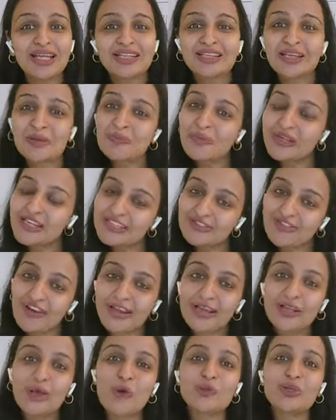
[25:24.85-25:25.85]
then please
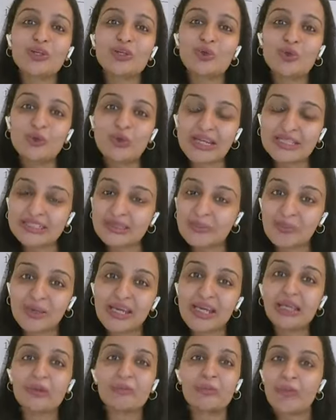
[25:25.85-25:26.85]
find out a new
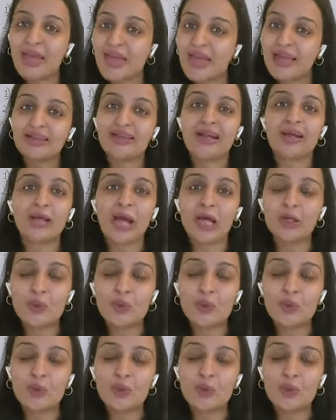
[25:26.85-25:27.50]
recipe and make that